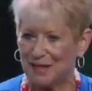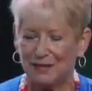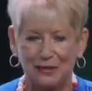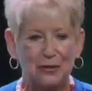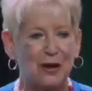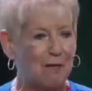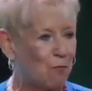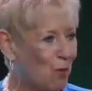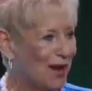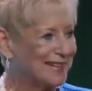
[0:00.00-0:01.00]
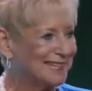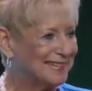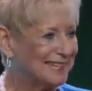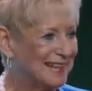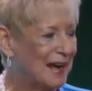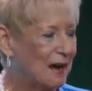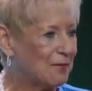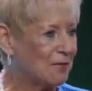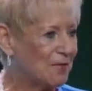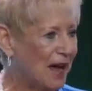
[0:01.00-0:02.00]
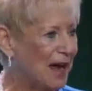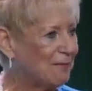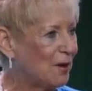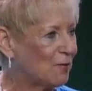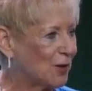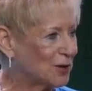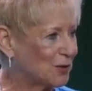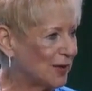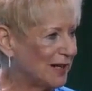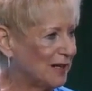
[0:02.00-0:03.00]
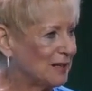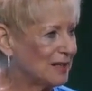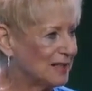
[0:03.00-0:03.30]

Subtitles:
that you have one of the 5 frustrating